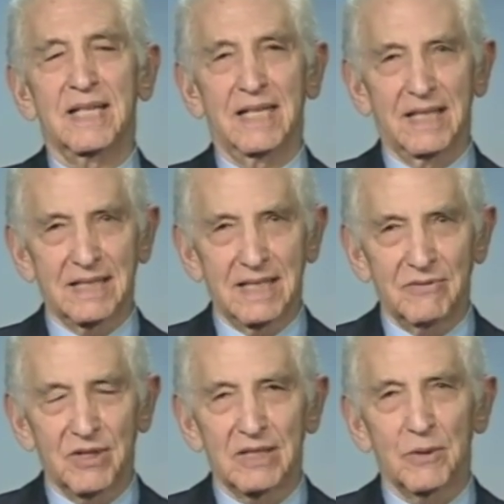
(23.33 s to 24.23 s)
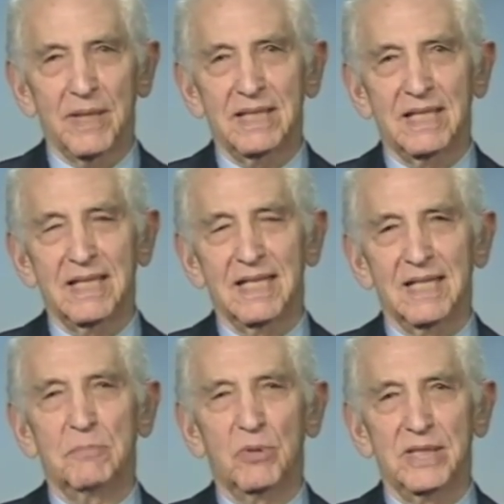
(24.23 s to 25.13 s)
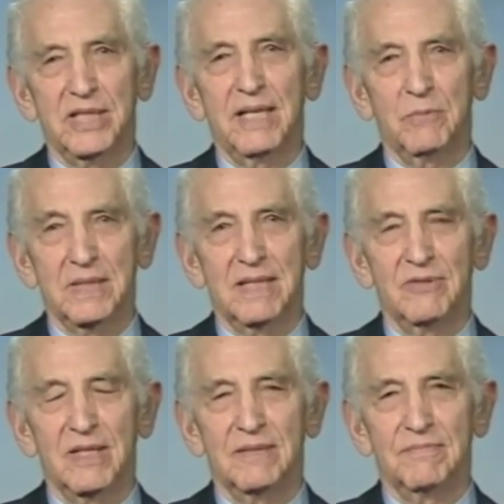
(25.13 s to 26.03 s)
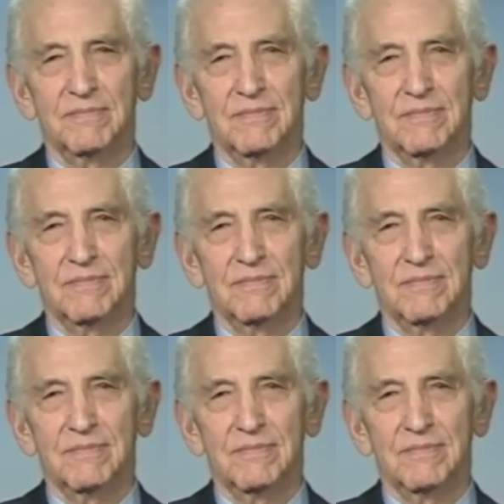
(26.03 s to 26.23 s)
And I think they've done the right thing. I appreciate what they've done.